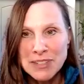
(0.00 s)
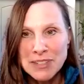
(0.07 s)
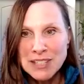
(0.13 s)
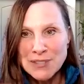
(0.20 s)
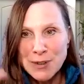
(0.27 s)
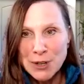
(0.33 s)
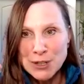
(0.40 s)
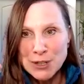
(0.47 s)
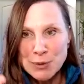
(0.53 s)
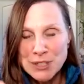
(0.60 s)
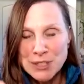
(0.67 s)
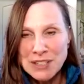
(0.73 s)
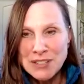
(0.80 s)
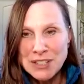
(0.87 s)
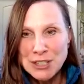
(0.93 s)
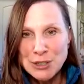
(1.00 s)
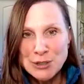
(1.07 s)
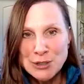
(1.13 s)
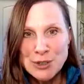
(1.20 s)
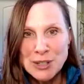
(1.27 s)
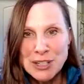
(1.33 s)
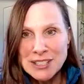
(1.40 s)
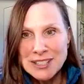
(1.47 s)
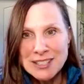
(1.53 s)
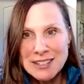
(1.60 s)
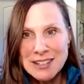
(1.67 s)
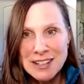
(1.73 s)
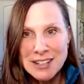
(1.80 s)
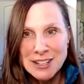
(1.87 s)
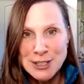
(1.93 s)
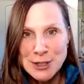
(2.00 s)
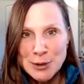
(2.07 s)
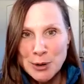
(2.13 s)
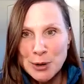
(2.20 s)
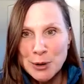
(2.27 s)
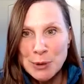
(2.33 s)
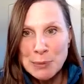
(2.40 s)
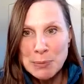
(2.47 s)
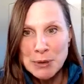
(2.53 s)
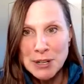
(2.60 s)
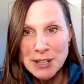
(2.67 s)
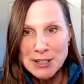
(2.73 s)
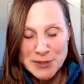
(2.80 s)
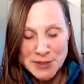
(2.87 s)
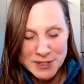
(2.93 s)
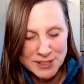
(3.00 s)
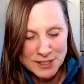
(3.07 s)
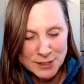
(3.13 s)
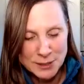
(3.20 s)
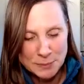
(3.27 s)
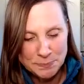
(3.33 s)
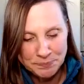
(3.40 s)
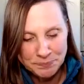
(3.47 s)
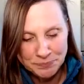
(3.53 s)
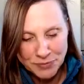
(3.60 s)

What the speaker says: as far as receiving nutrients, your reproductive system.